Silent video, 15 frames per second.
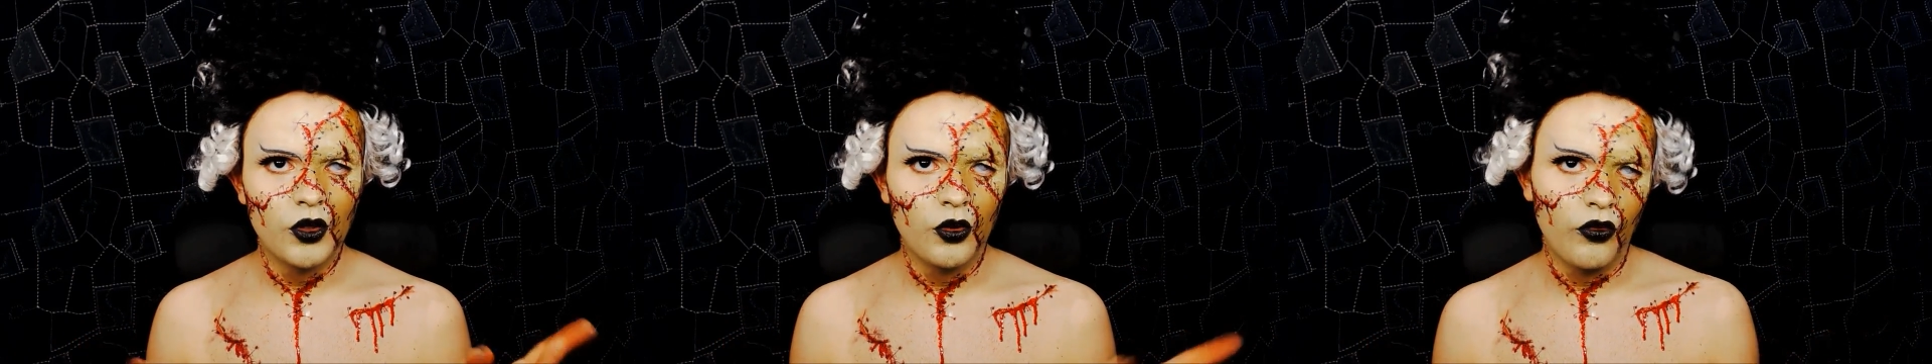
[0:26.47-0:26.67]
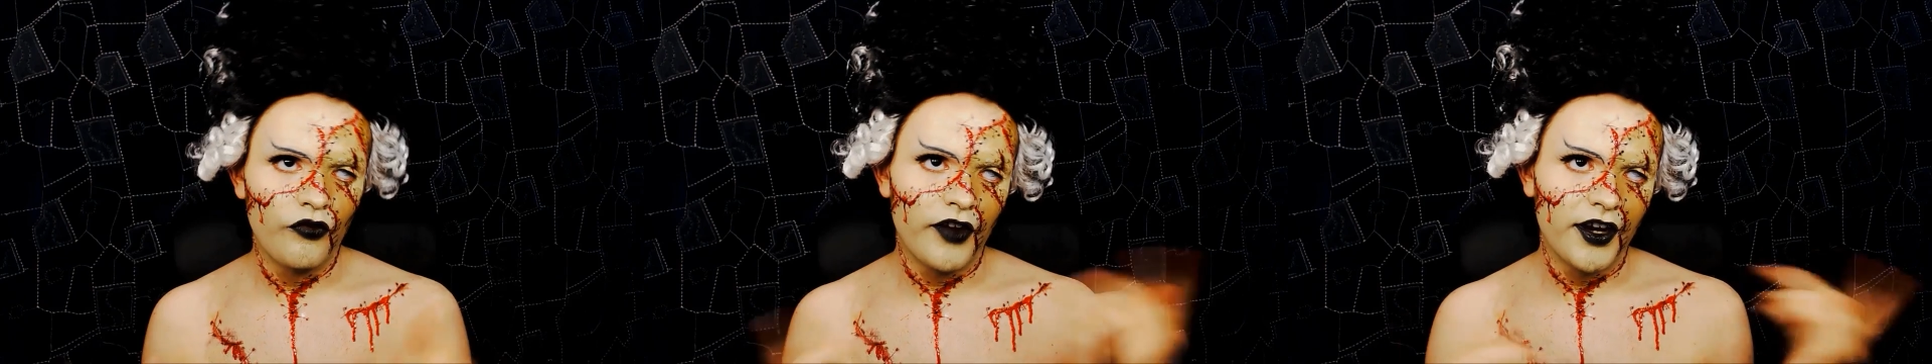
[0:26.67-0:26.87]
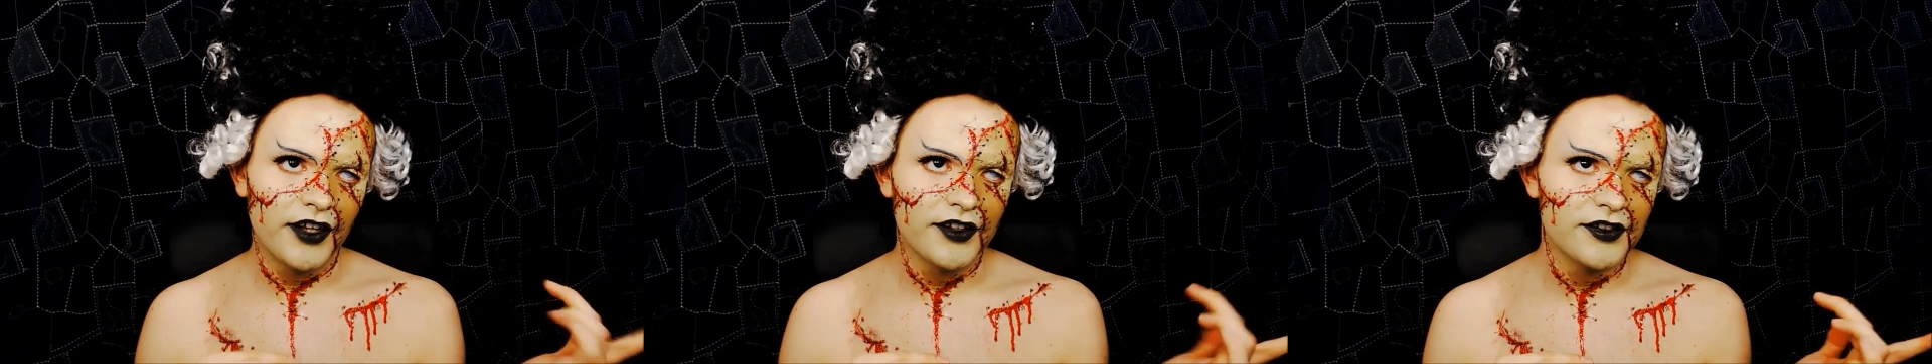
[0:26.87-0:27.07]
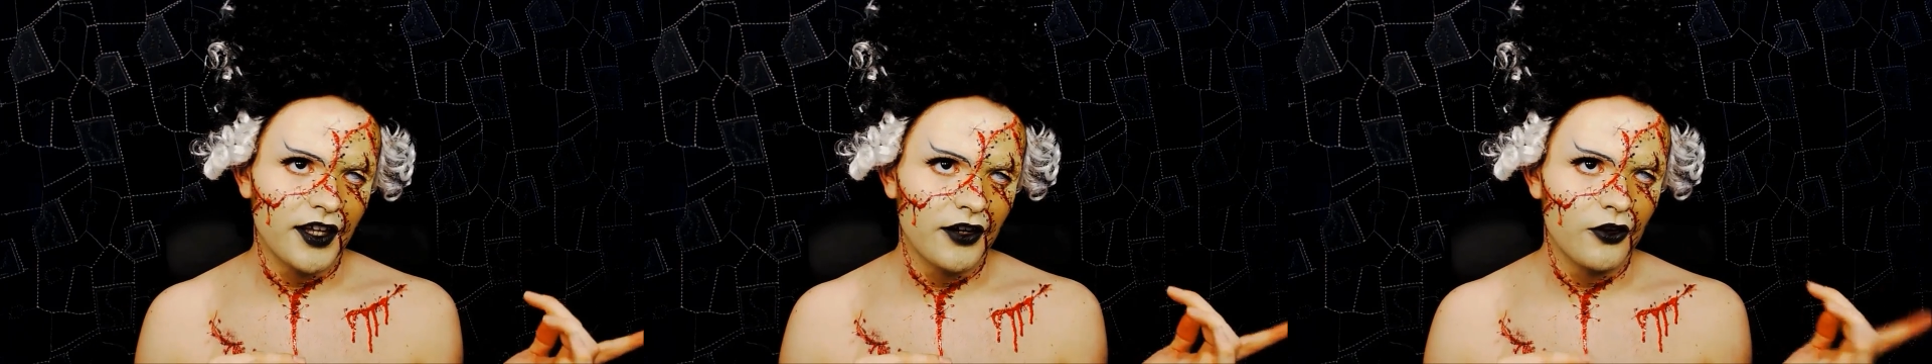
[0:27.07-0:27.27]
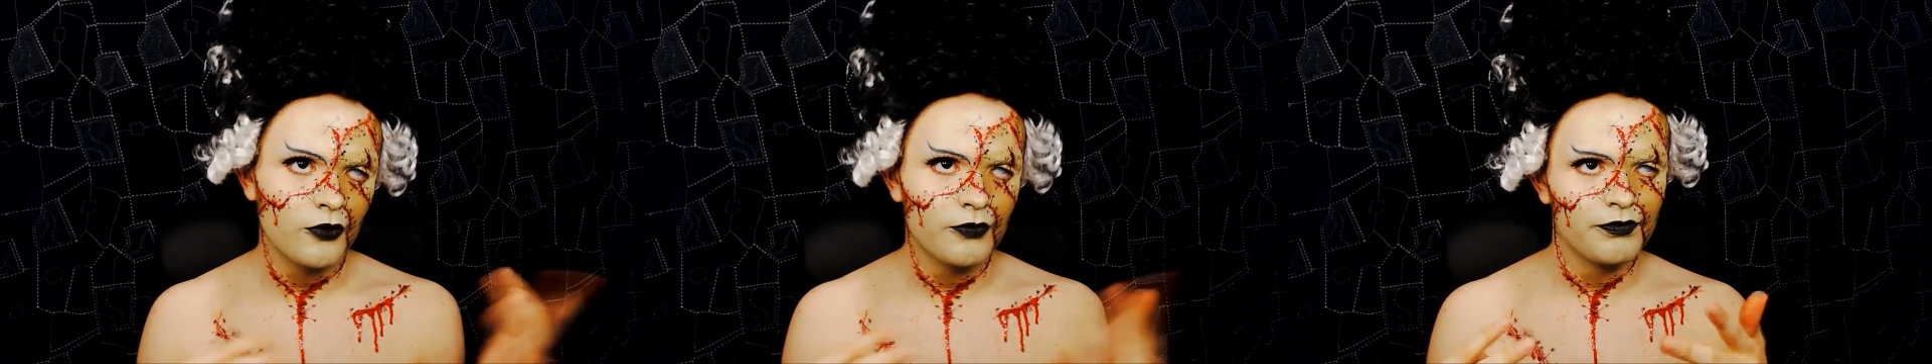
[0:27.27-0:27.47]
Or
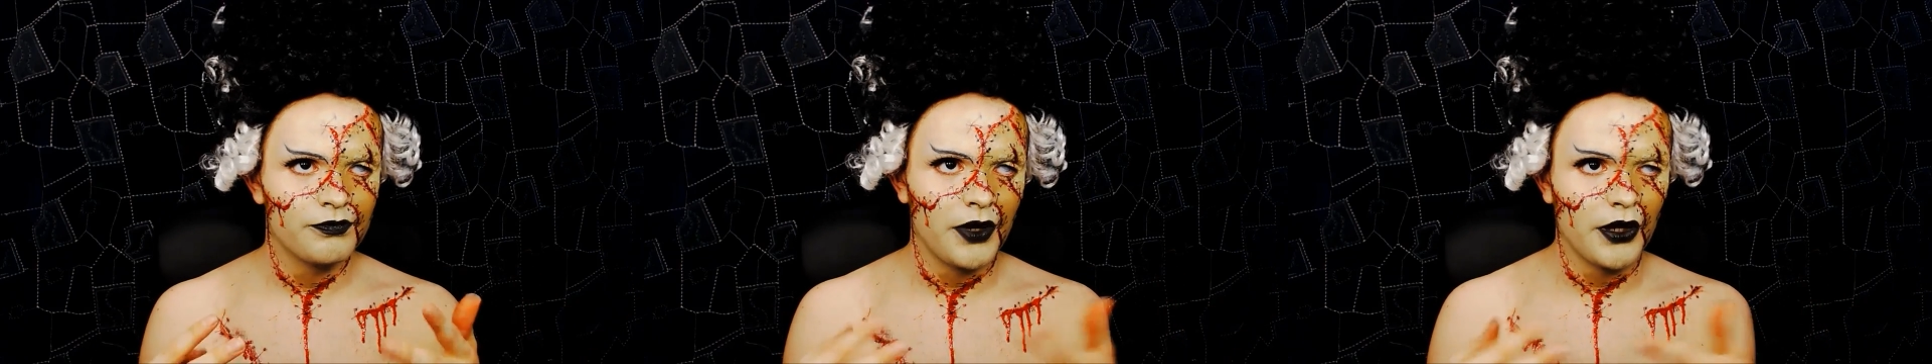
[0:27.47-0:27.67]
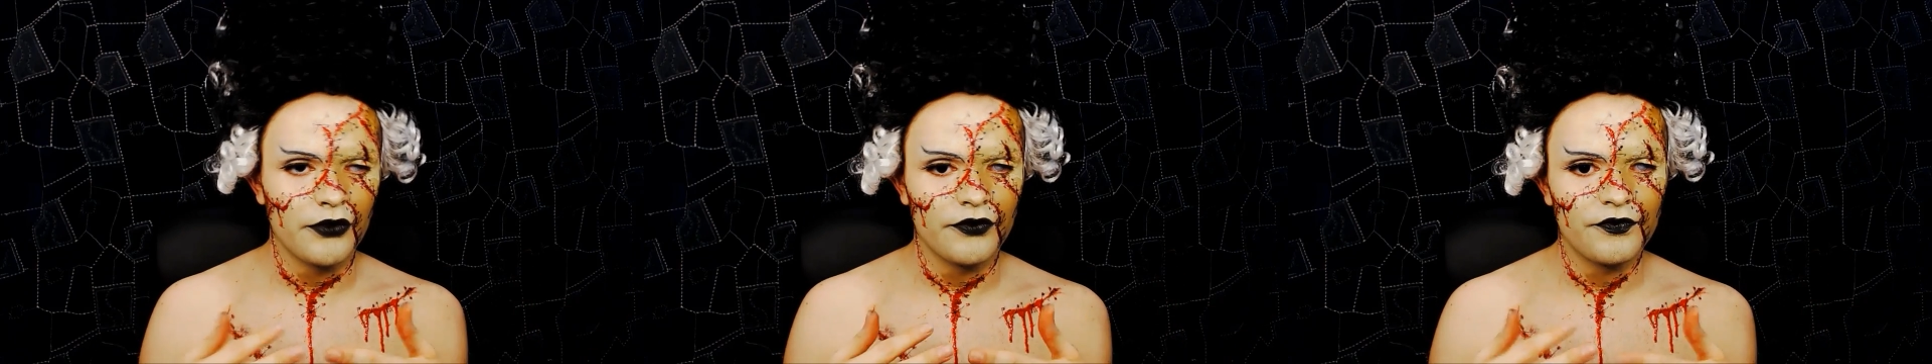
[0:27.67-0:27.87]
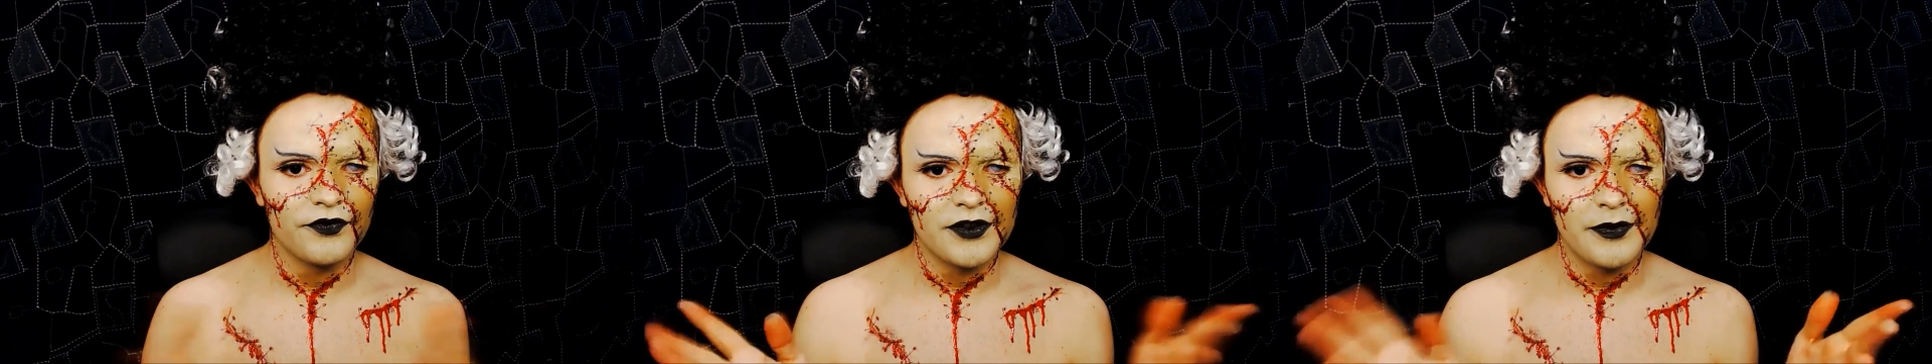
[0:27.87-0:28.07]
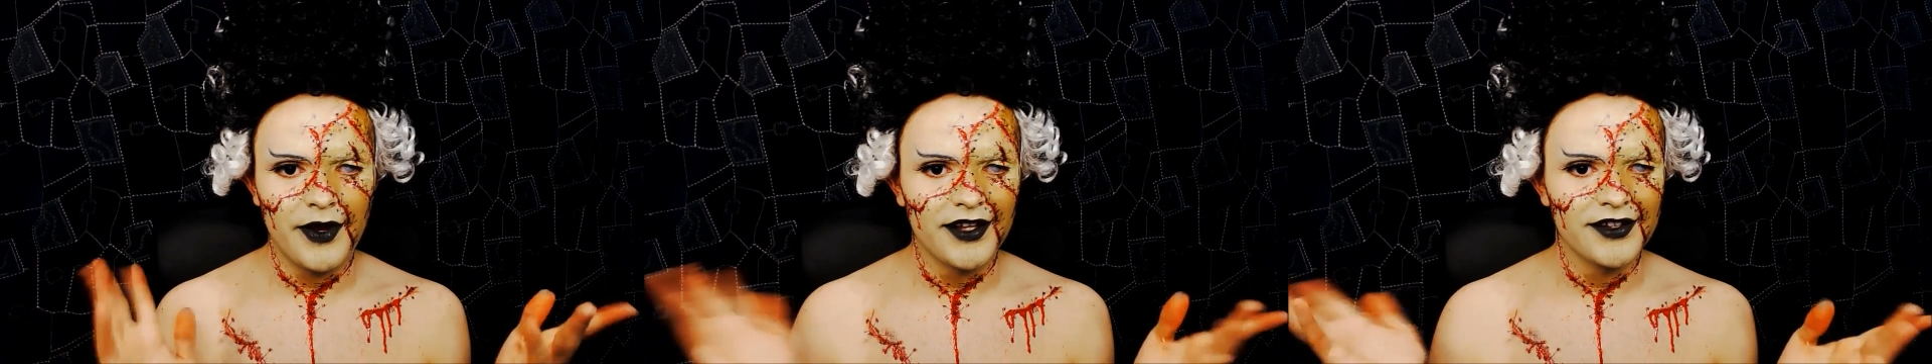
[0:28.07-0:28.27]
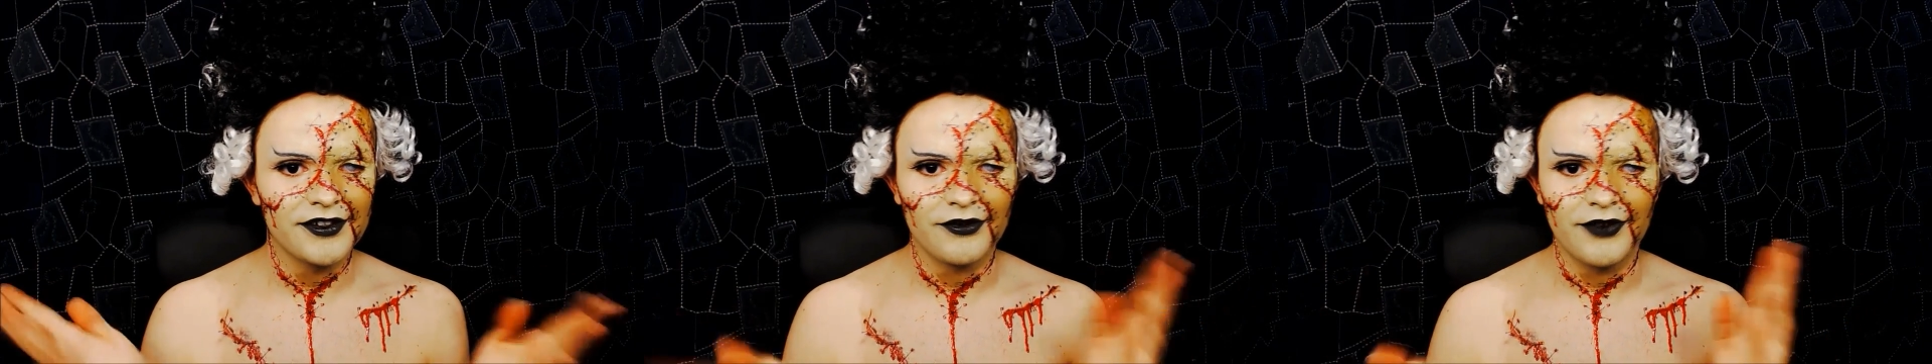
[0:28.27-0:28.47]
Frankenstein, or both,
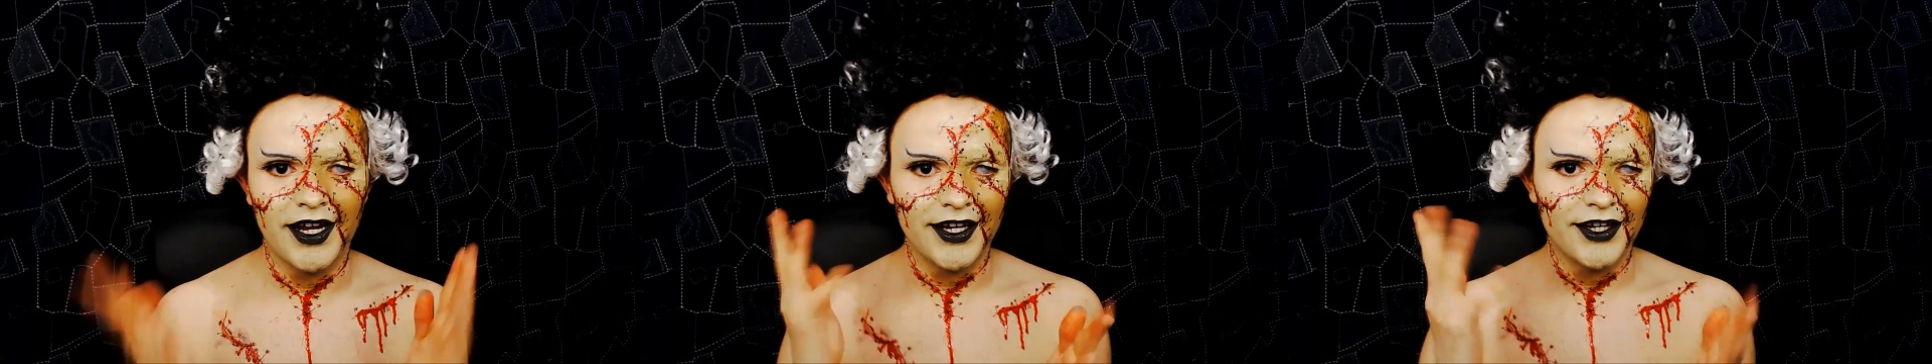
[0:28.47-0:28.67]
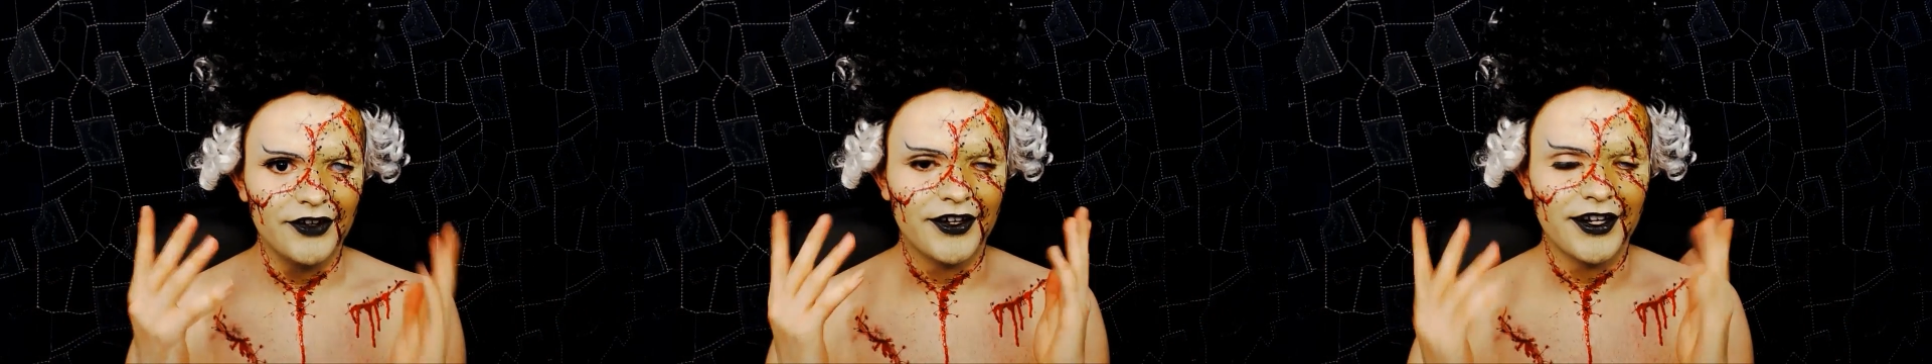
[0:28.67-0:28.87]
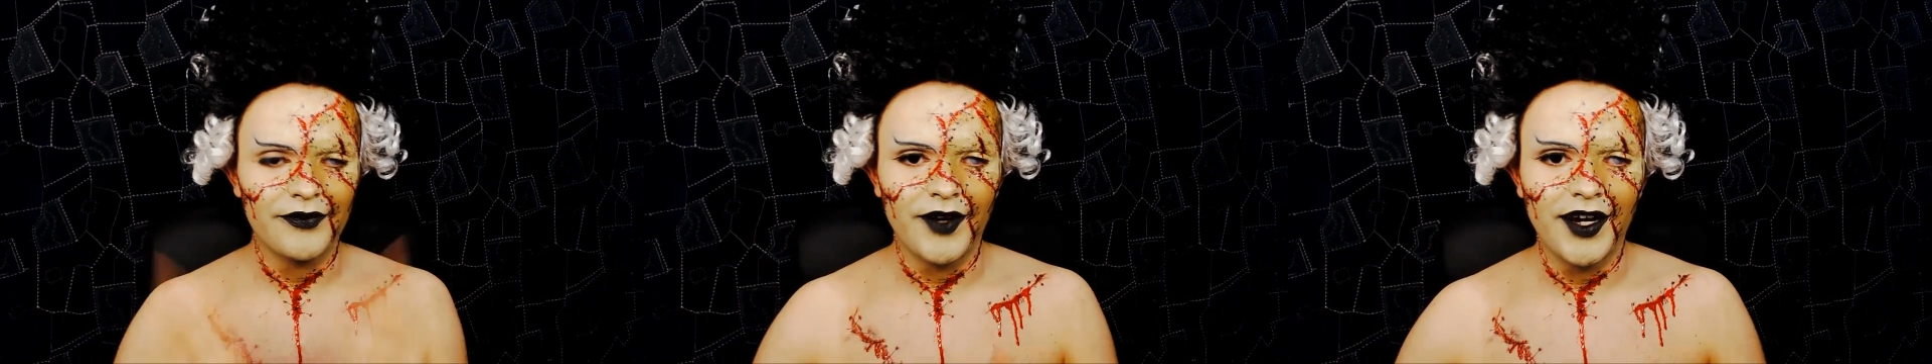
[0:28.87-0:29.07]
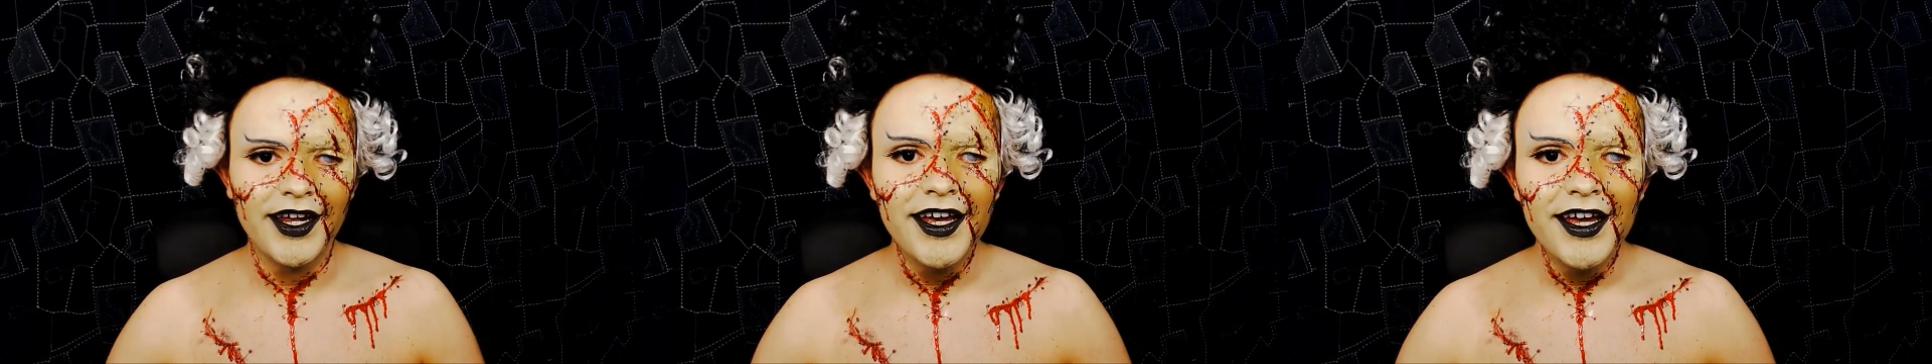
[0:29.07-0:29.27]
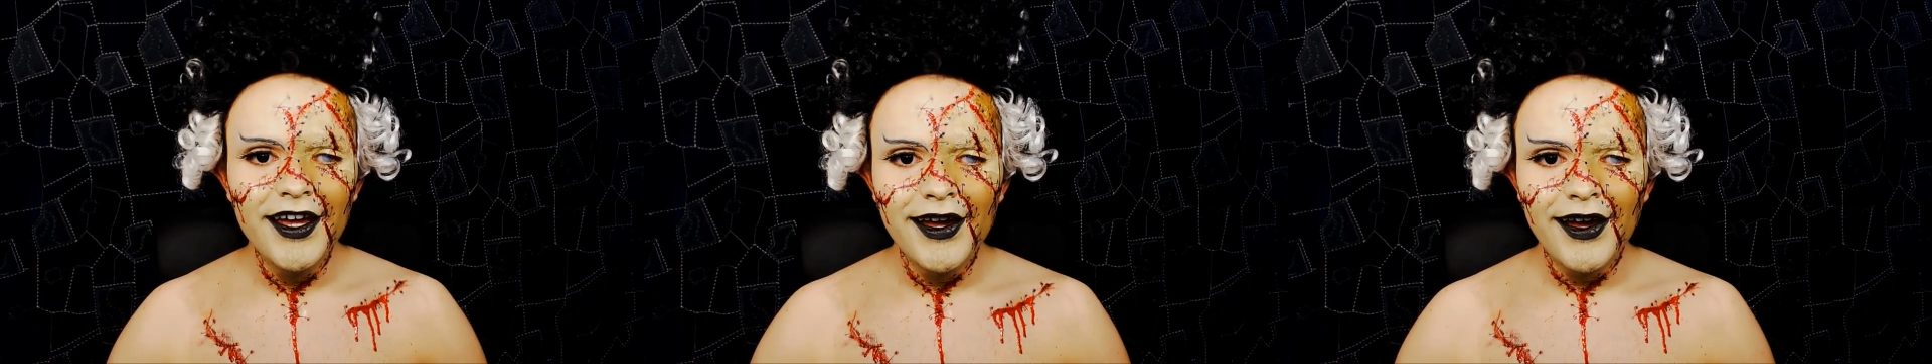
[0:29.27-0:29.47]
depends on how you look at it really.